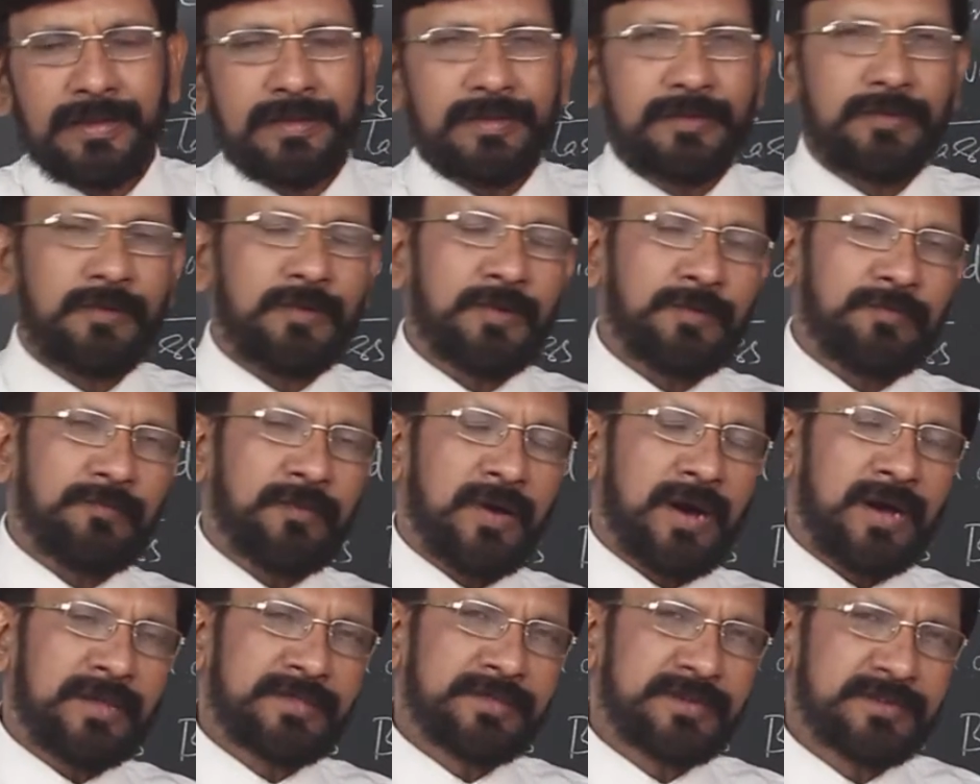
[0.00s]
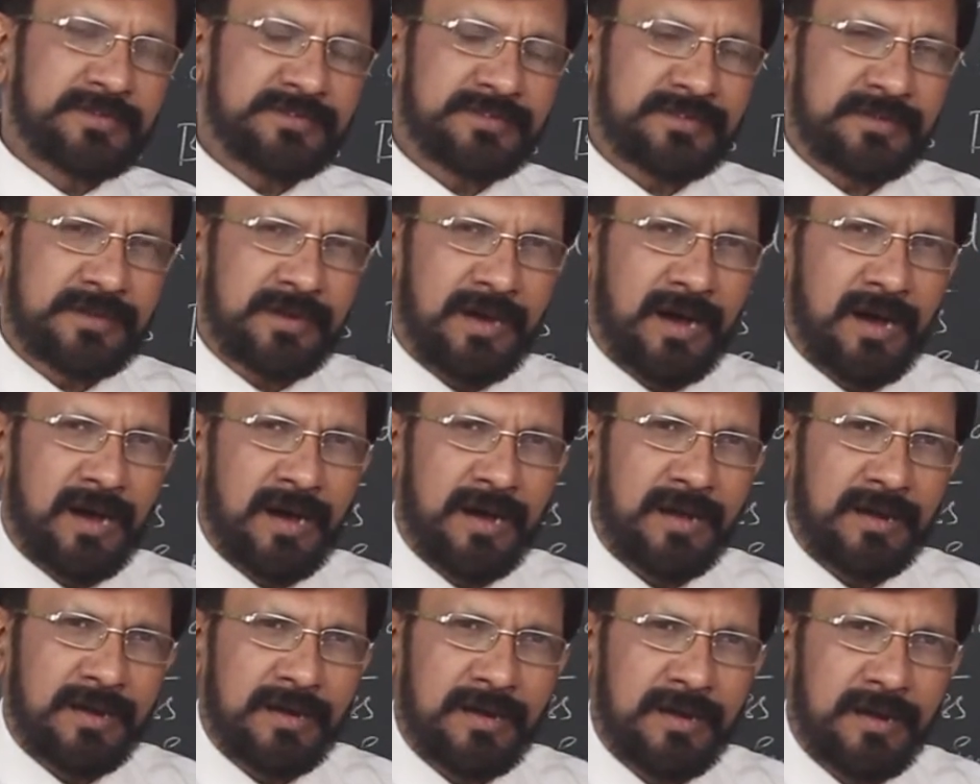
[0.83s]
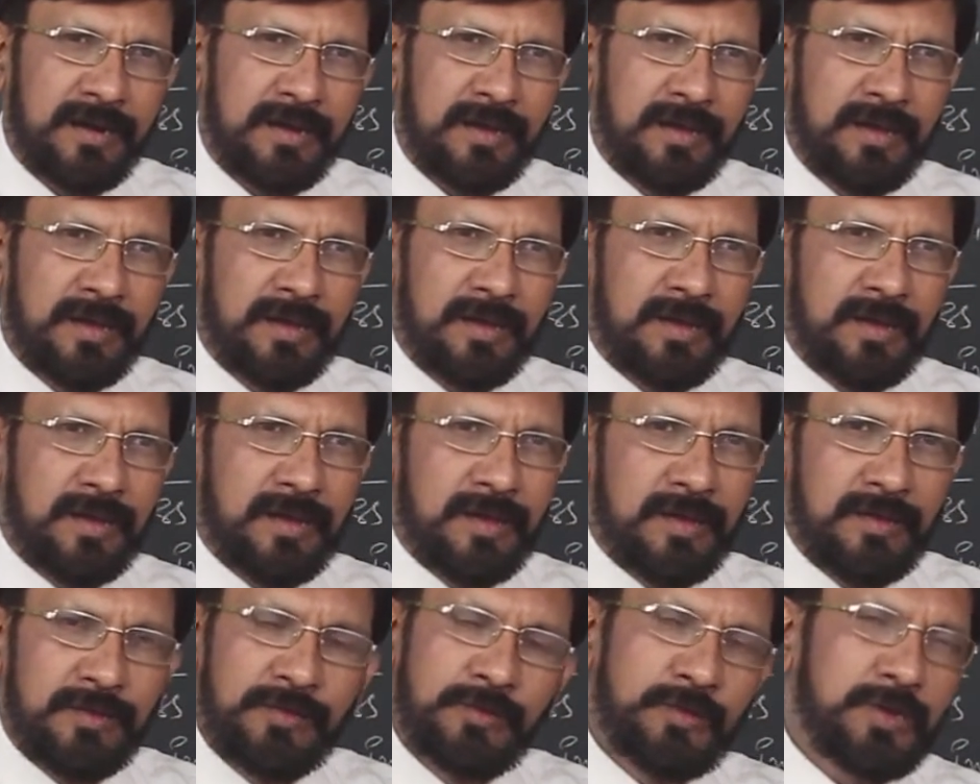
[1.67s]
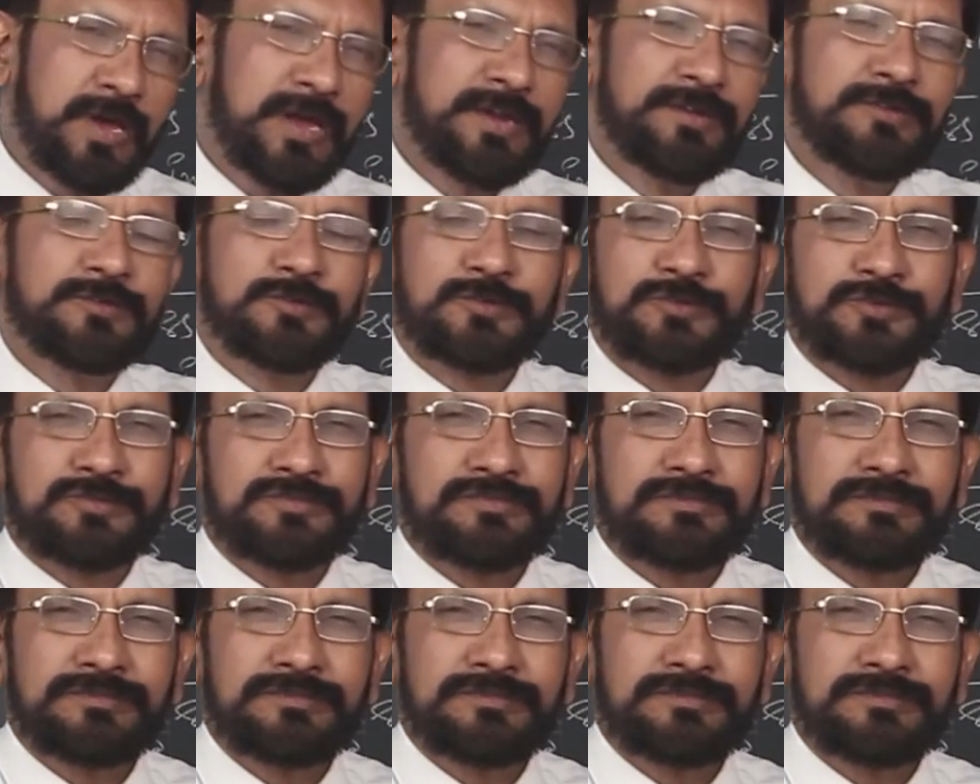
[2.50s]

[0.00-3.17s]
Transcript: Your father's car you can use.